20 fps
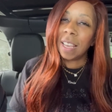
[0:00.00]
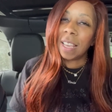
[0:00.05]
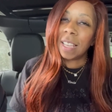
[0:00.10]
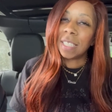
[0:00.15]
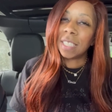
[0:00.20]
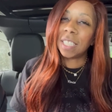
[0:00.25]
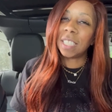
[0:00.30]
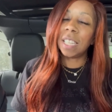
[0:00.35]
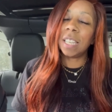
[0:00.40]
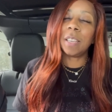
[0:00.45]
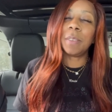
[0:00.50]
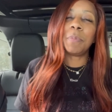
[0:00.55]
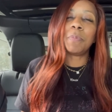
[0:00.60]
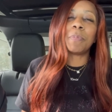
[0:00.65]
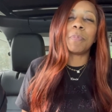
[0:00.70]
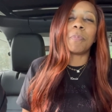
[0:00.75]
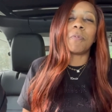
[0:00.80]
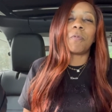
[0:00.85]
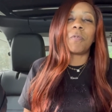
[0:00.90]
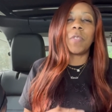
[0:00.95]
she
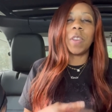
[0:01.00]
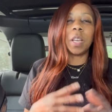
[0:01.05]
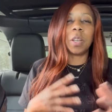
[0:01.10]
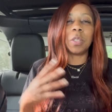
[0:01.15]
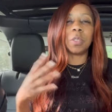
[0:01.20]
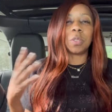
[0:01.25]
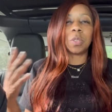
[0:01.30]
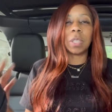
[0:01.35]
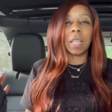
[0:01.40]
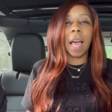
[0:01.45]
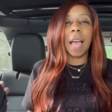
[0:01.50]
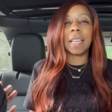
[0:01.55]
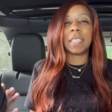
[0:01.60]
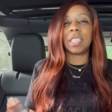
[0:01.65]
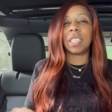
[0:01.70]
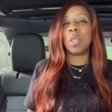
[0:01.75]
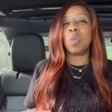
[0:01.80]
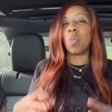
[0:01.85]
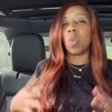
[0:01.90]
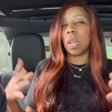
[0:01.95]
feels like
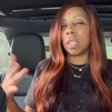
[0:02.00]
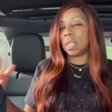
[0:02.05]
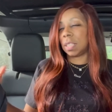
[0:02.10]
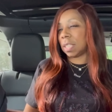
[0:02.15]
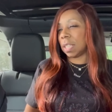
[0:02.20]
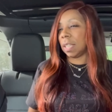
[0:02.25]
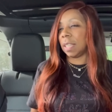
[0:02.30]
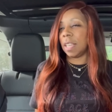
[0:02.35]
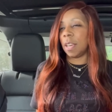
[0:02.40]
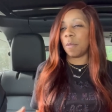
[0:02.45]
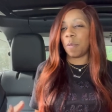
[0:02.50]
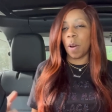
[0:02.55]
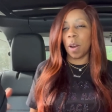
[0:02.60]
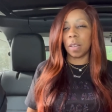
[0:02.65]
she wants to live